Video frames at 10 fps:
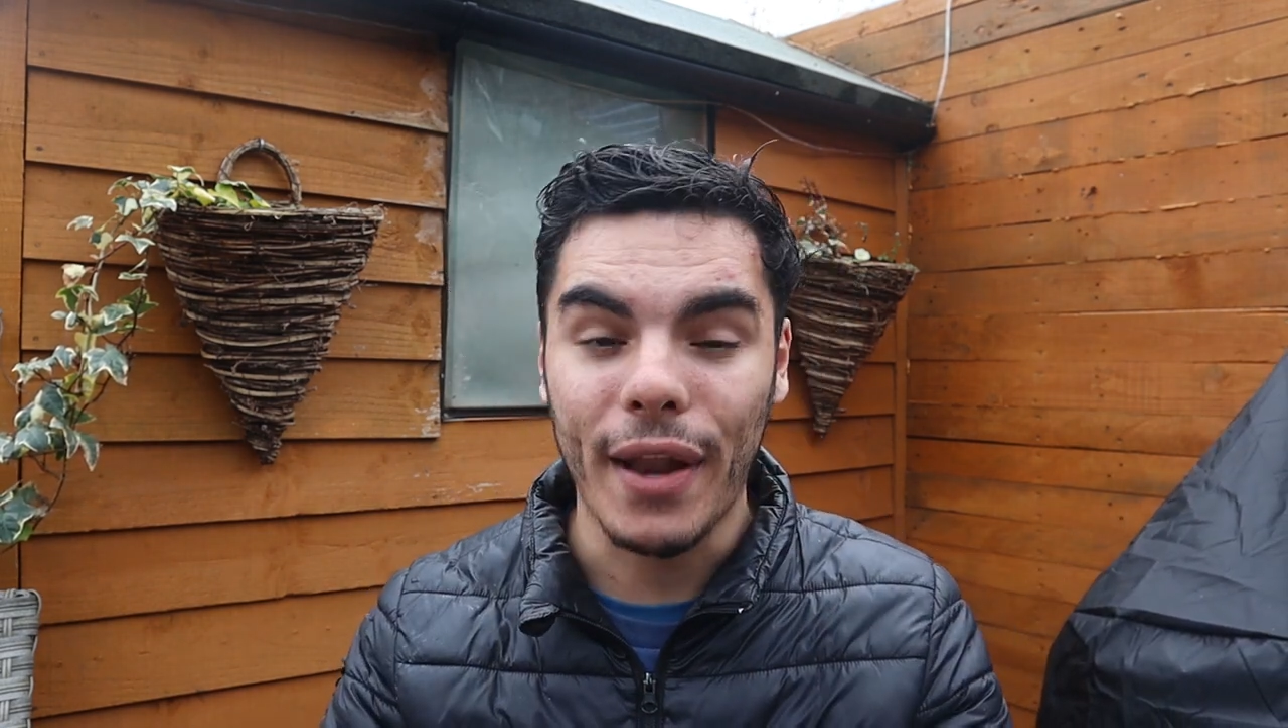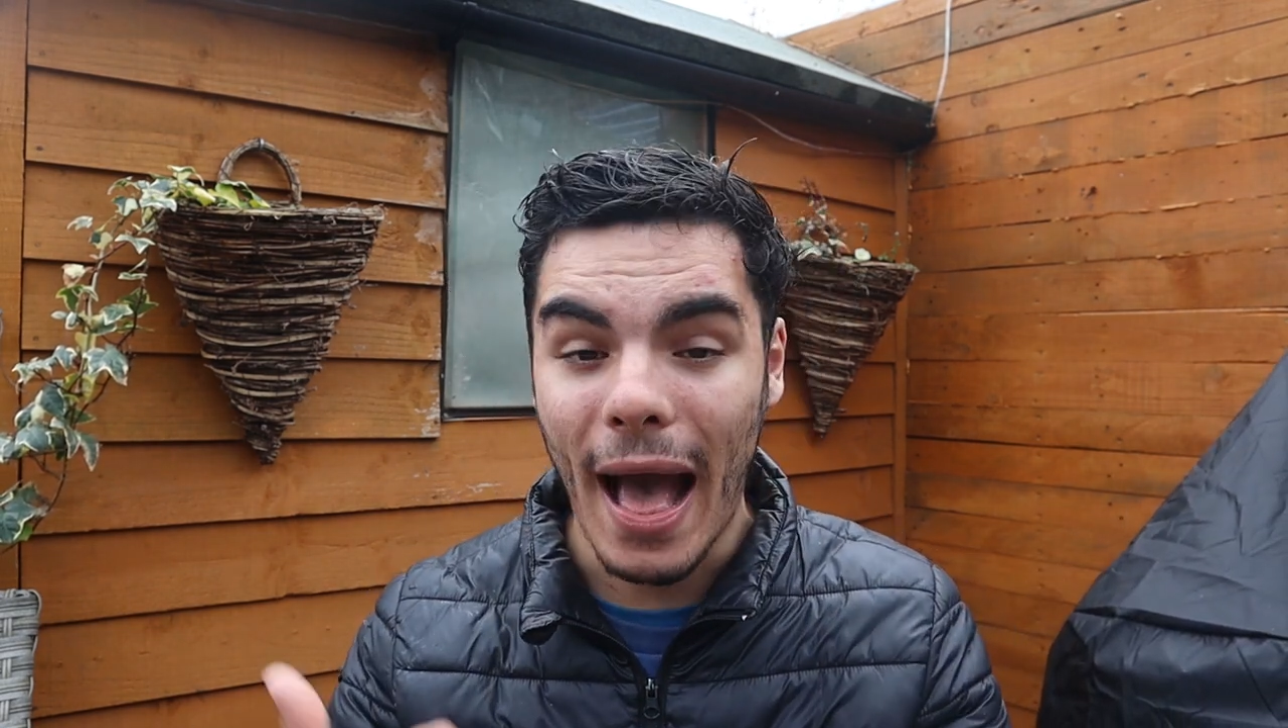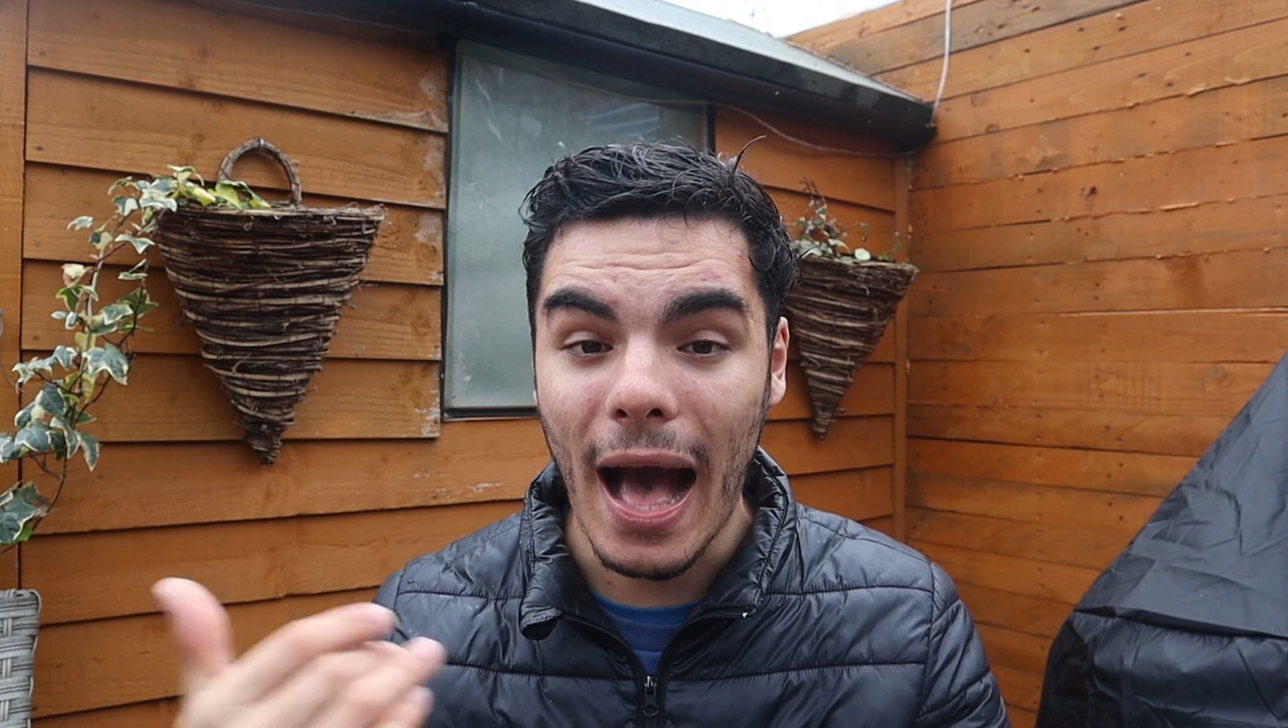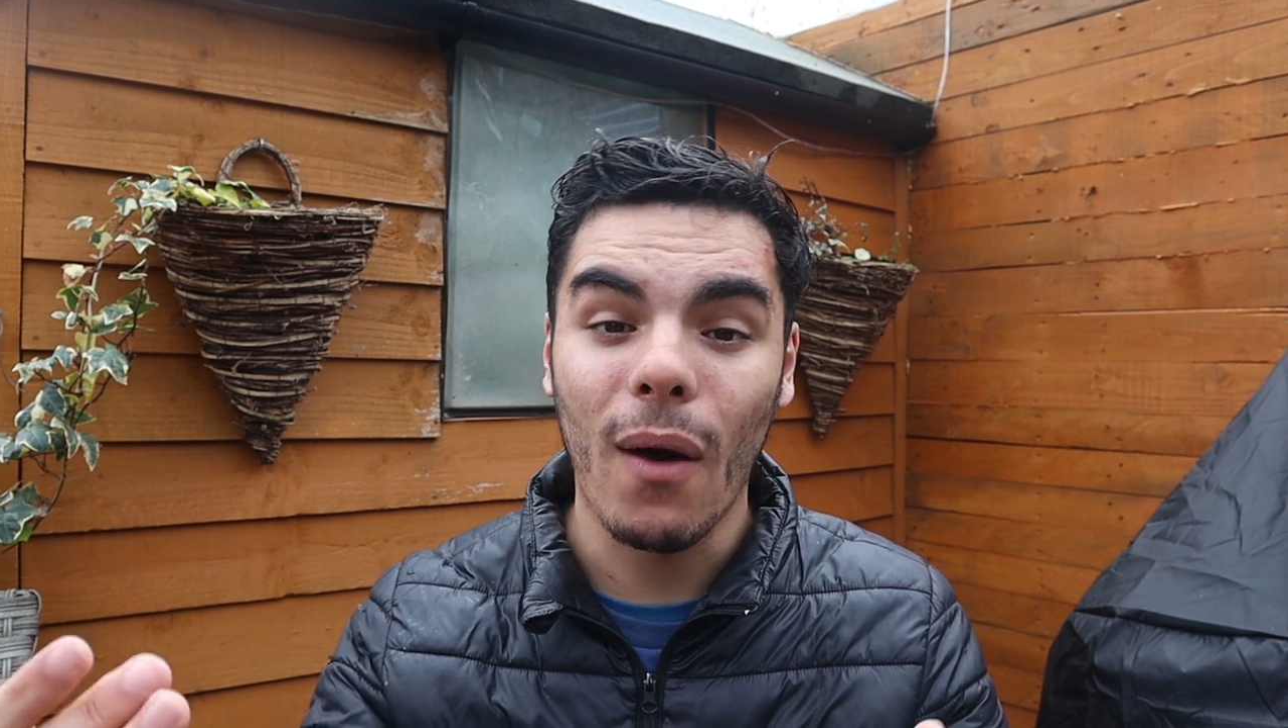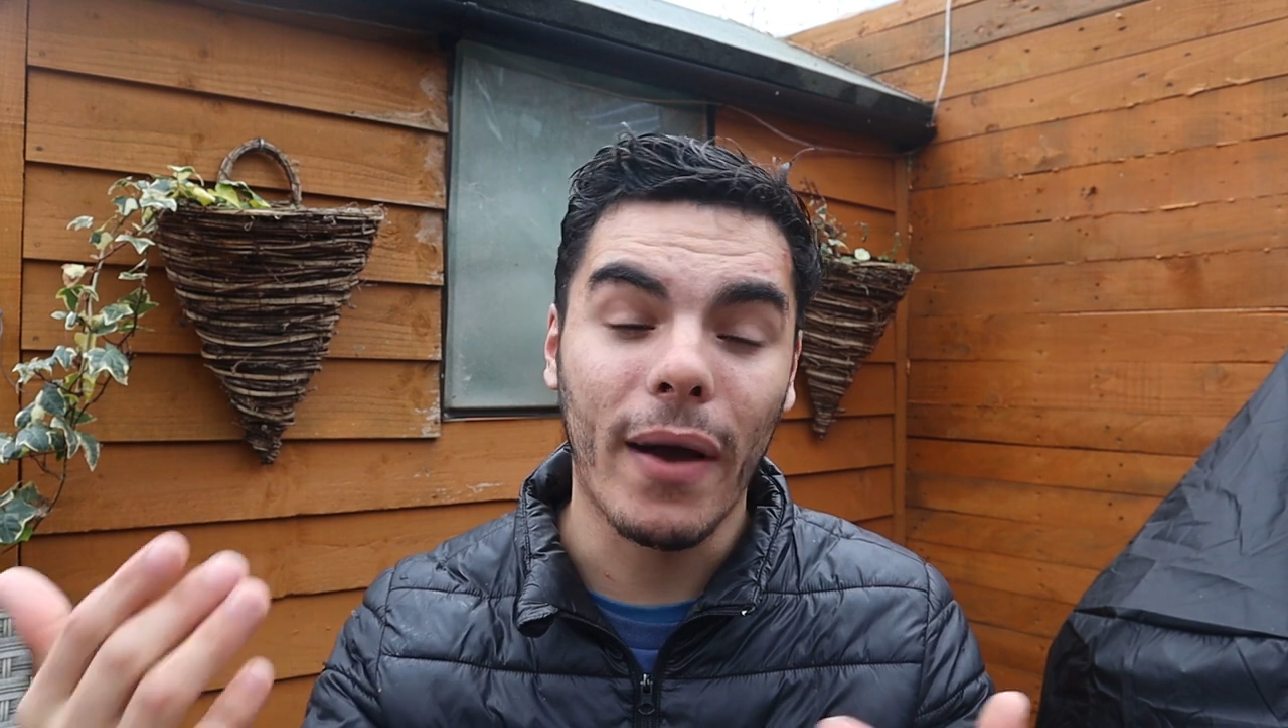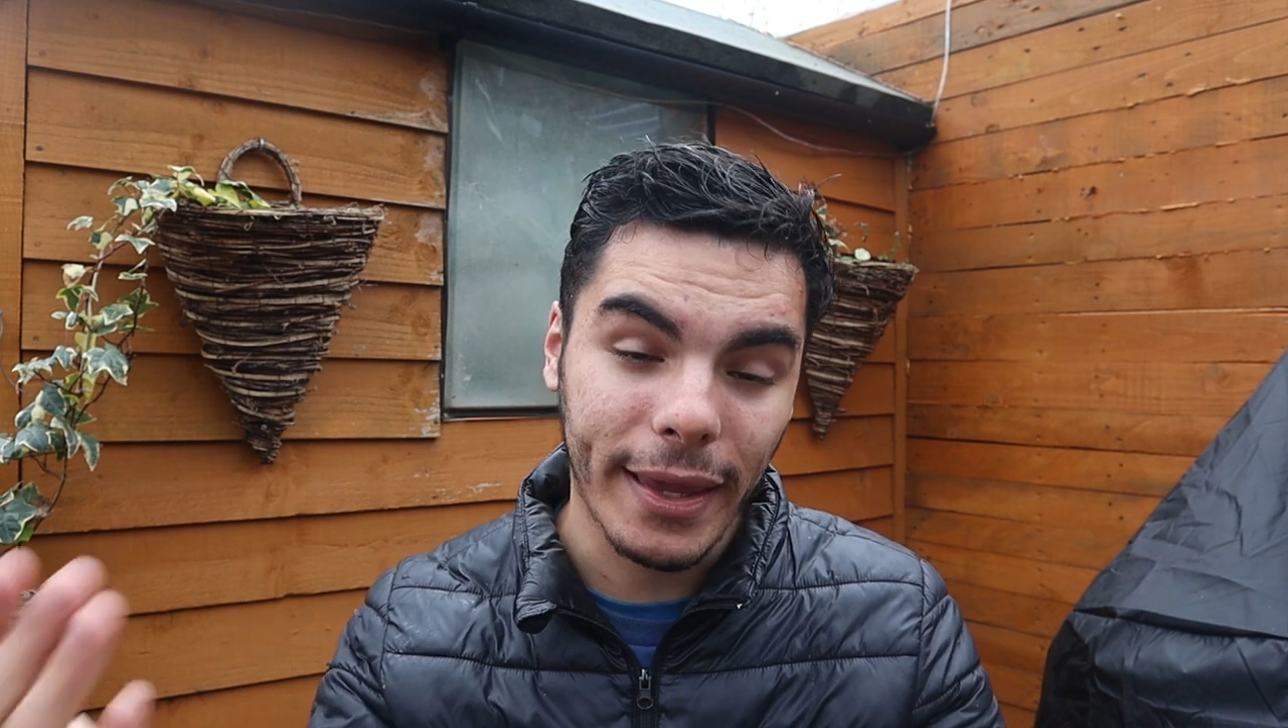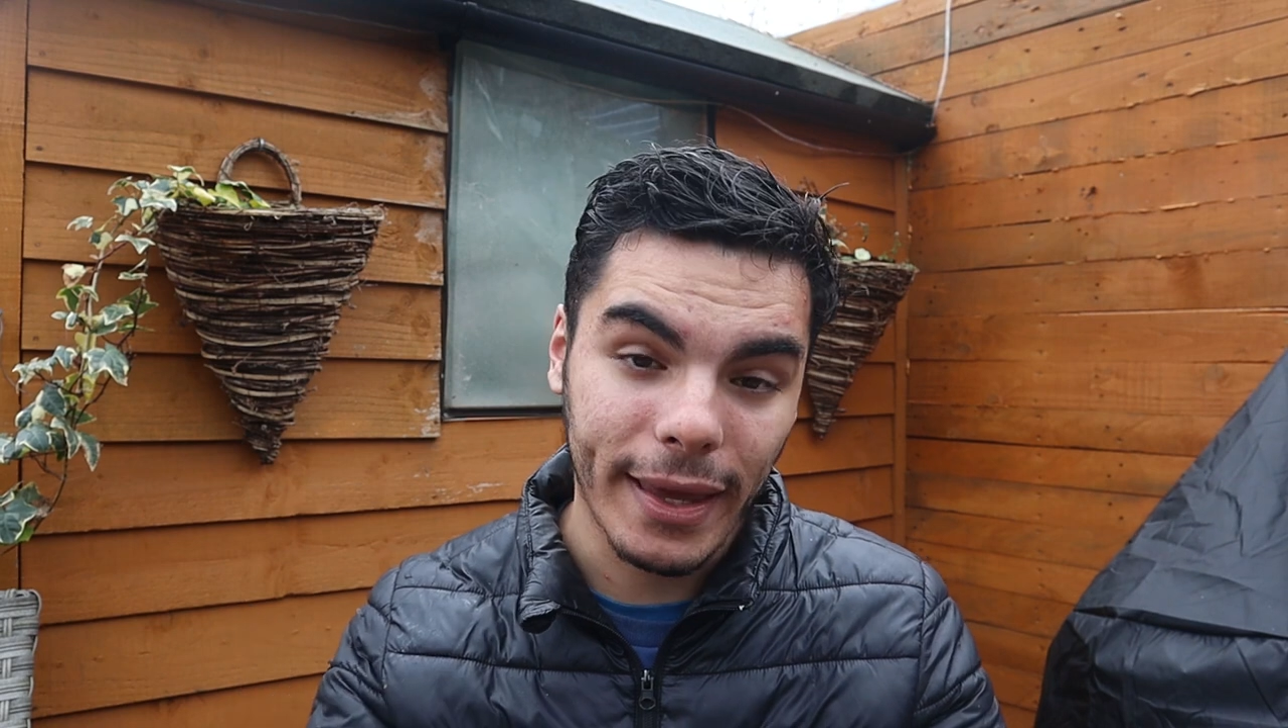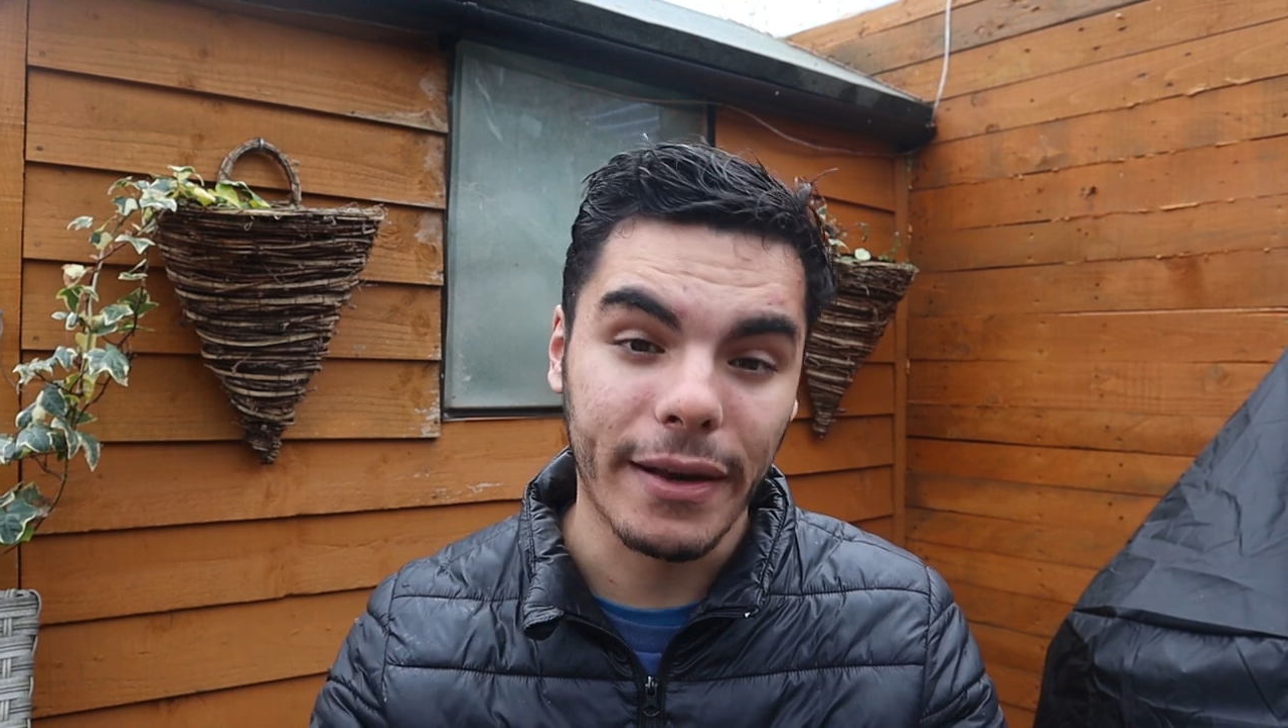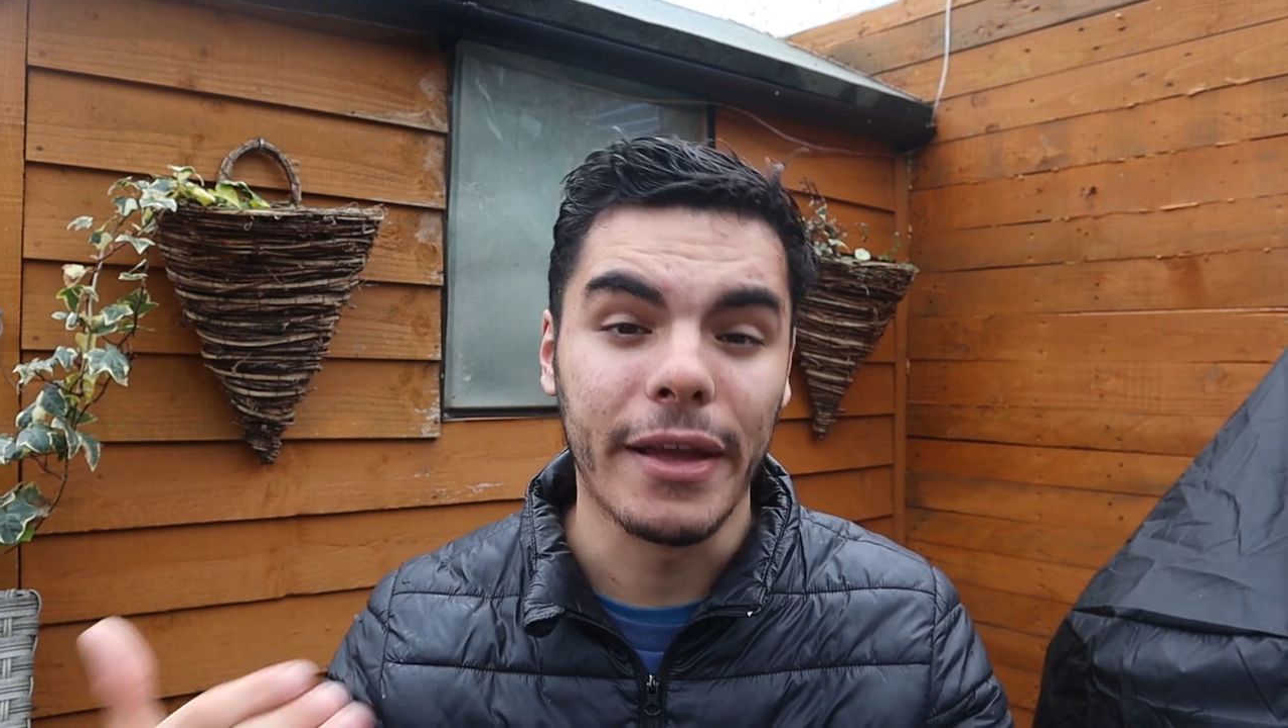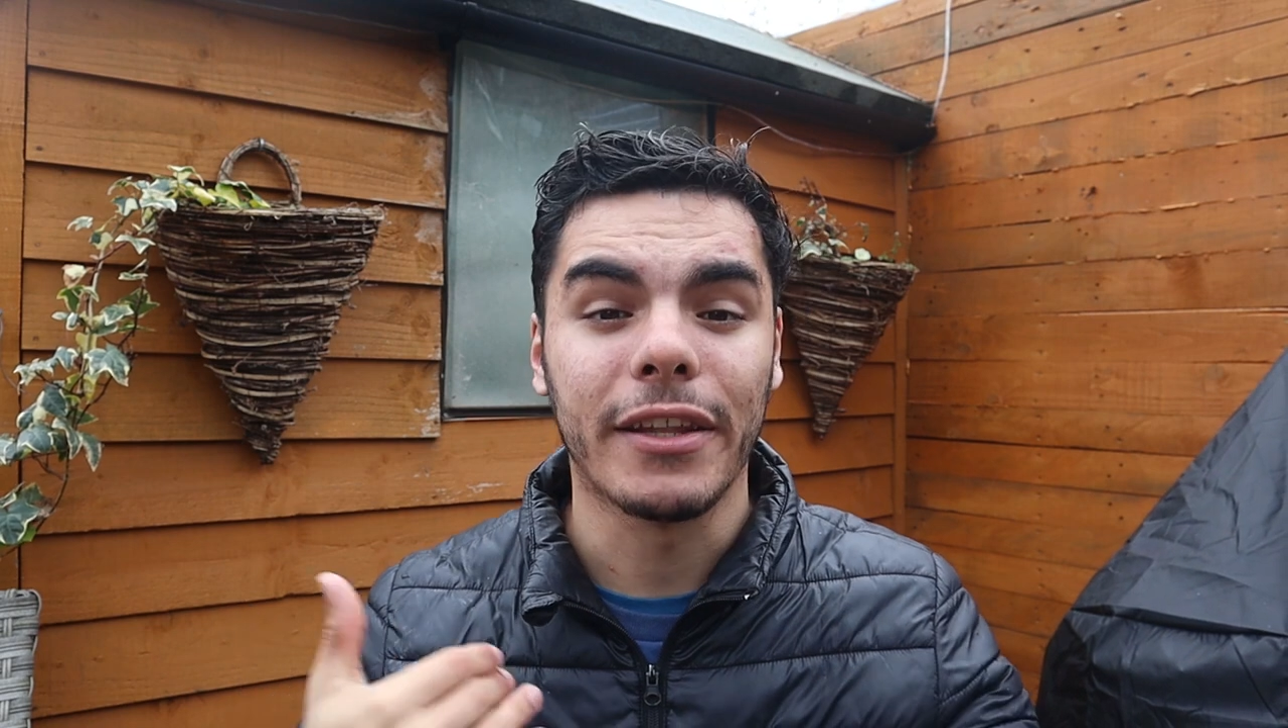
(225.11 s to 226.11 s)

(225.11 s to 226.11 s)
how again